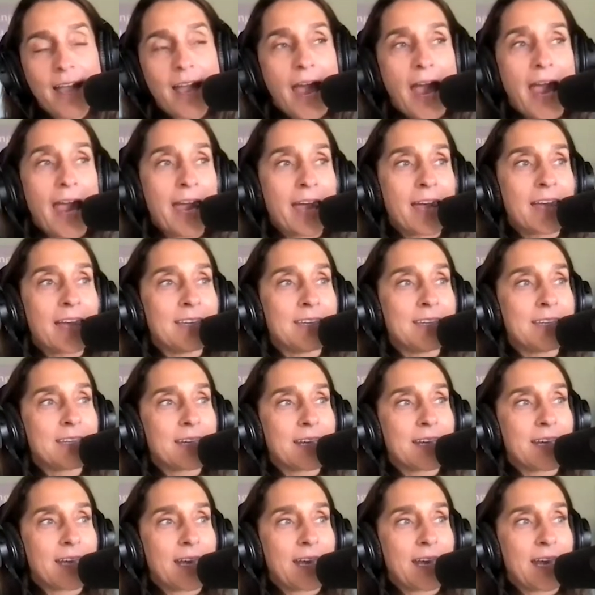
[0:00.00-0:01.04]
and
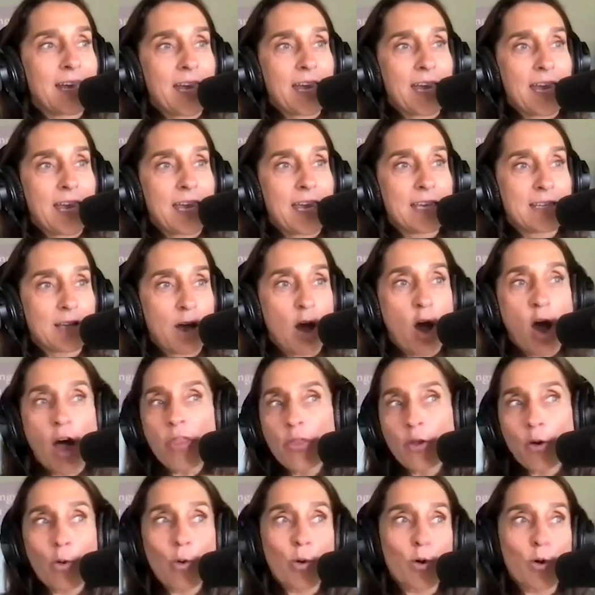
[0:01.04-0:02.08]
he's on
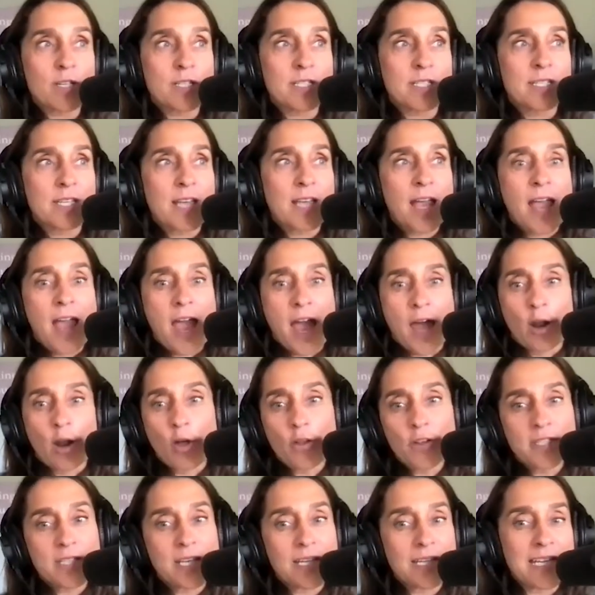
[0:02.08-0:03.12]
the horse, and all
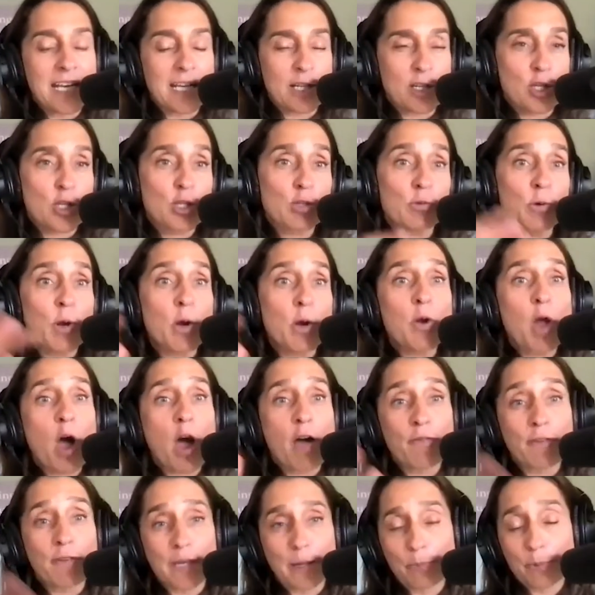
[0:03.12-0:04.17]
of a sudden he gets thrown
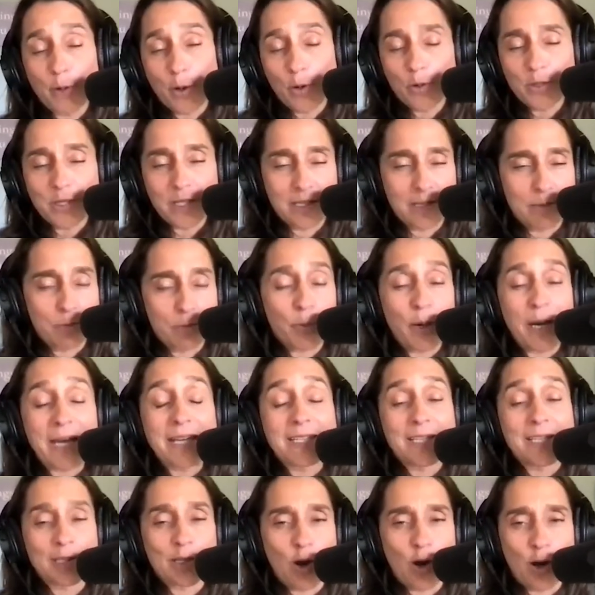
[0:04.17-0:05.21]
off and he breaks his breaks
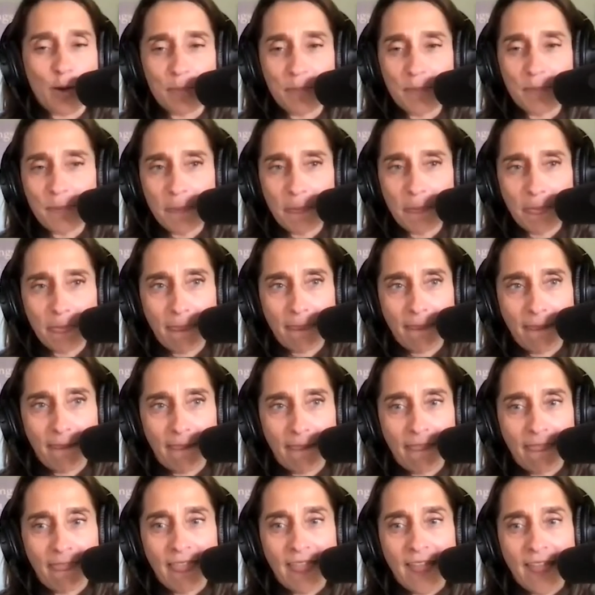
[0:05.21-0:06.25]
his arm.
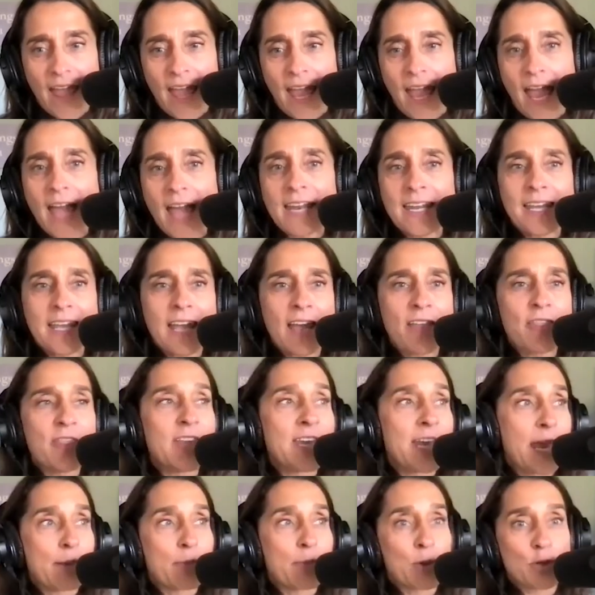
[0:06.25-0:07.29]
And again, the
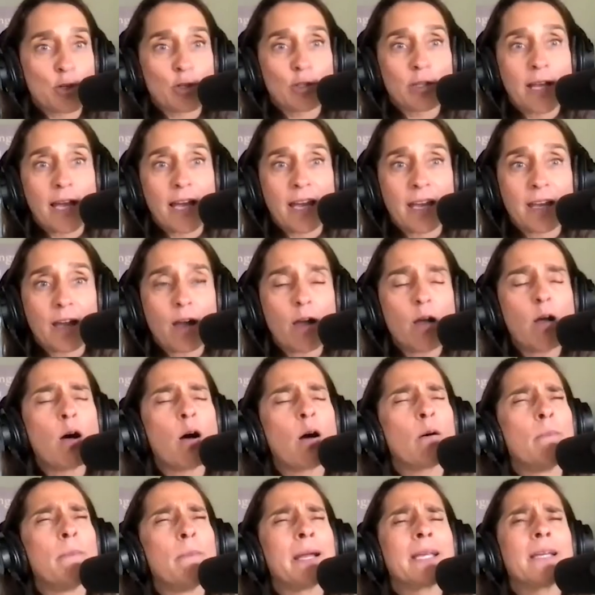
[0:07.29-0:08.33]
neighbors are like,
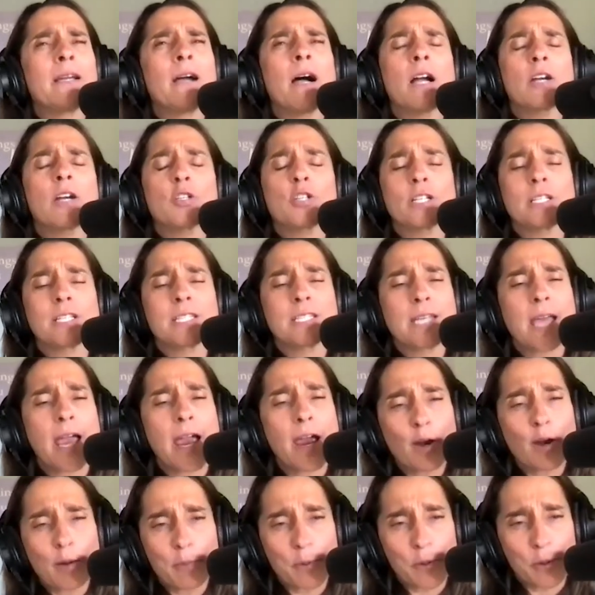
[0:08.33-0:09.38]
"Oh my gosh, that's
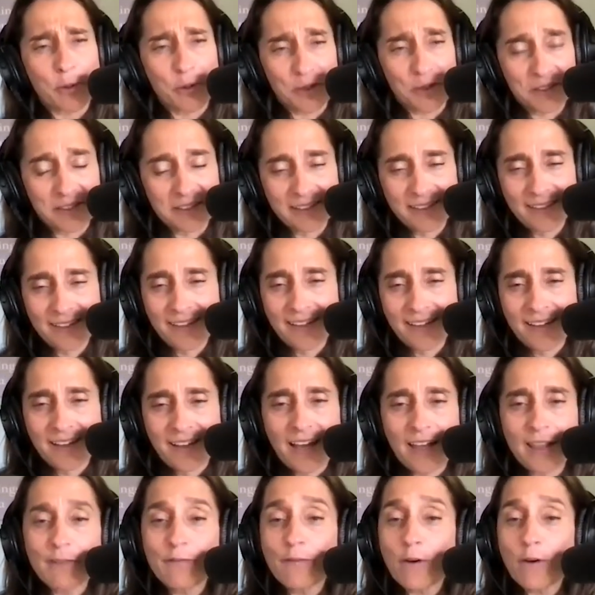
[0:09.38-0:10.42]
terrible,"
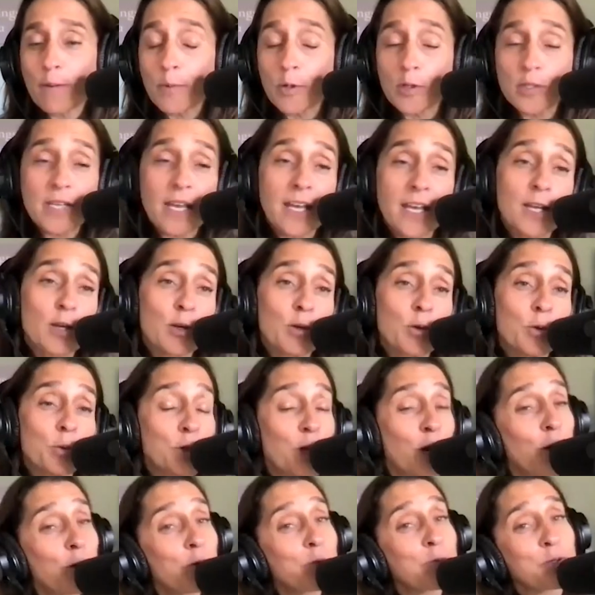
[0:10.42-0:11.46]
and the farmer's like, "Who
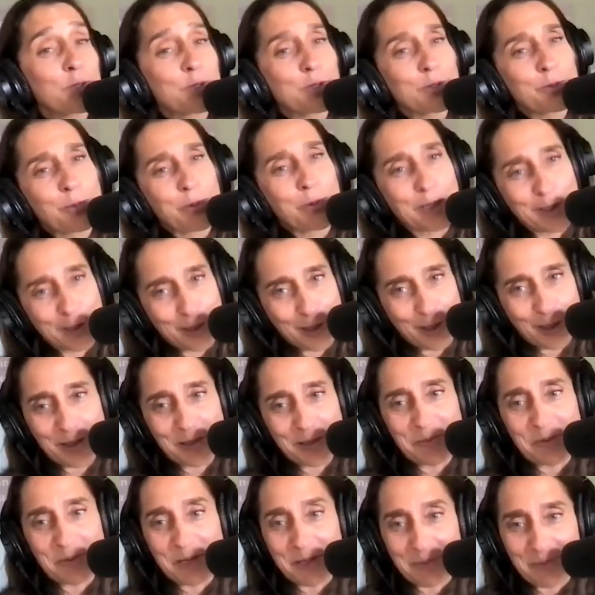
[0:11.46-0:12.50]
knows what is good
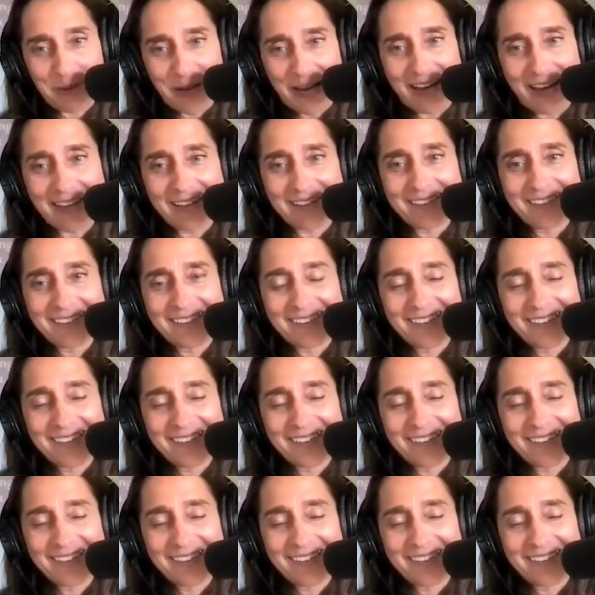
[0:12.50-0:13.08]
and what is bad?"